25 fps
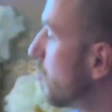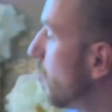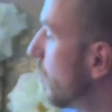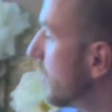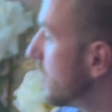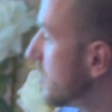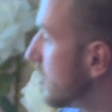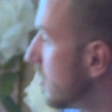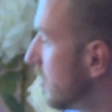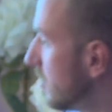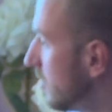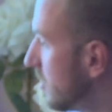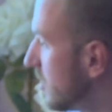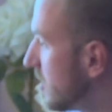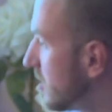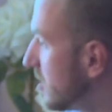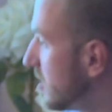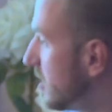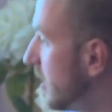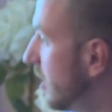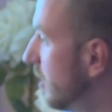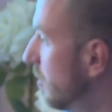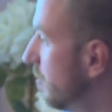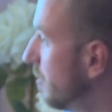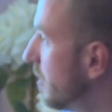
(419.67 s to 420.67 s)
One's in
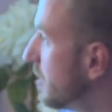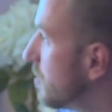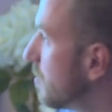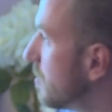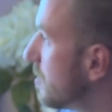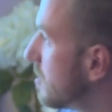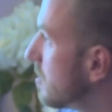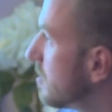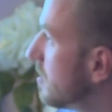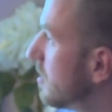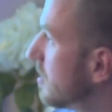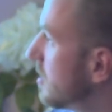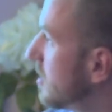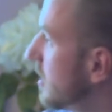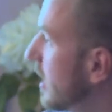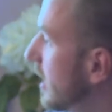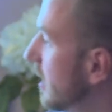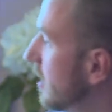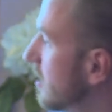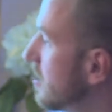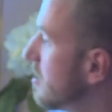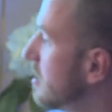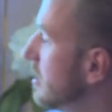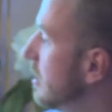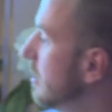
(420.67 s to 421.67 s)
steel, this one's
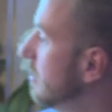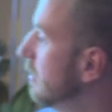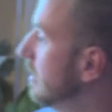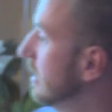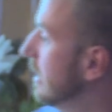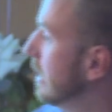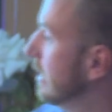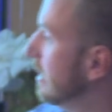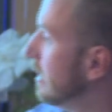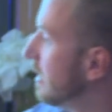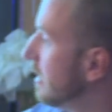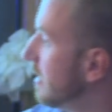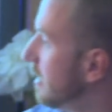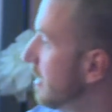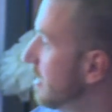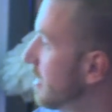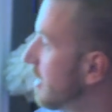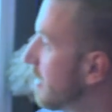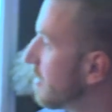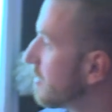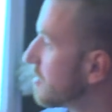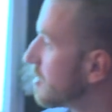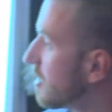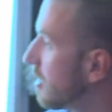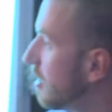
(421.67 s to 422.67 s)
stainless steel, and the
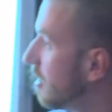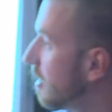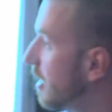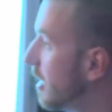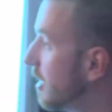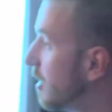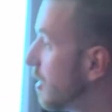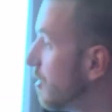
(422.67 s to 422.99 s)
others are in